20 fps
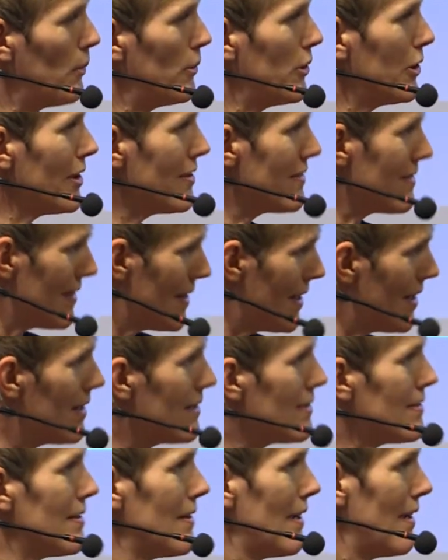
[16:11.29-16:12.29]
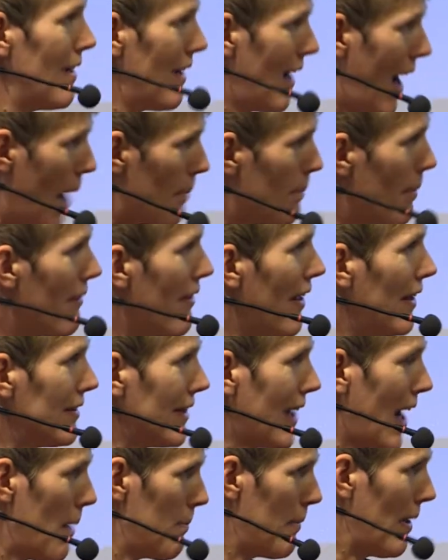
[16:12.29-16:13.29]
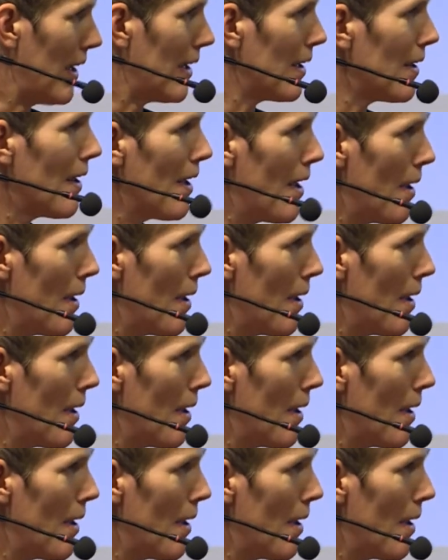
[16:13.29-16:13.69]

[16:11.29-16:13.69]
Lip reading: You can see it up and then coming,